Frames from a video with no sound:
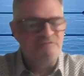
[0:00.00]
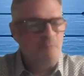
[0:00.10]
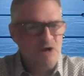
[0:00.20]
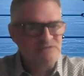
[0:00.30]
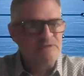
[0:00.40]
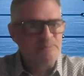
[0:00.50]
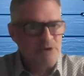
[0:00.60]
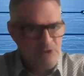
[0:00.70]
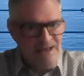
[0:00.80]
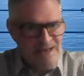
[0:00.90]
They've mocked up
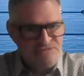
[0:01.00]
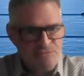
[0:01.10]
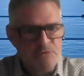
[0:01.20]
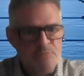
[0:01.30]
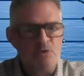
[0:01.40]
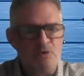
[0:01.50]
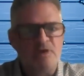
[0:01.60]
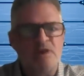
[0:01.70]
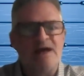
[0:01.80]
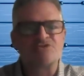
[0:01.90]
a classroom where
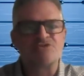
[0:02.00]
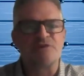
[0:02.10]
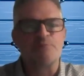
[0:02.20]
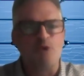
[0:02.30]
they'll actually